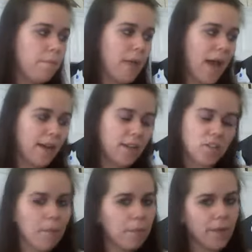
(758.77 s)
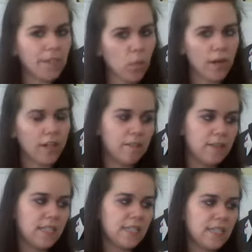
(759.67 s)
Package up like 20 of
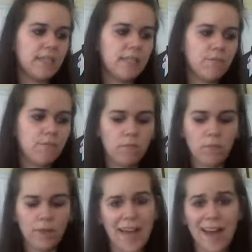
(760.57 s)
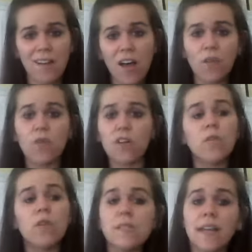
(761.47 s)
these cents, catalog, order
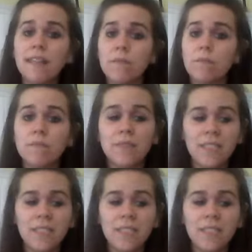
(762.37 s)
form, send them.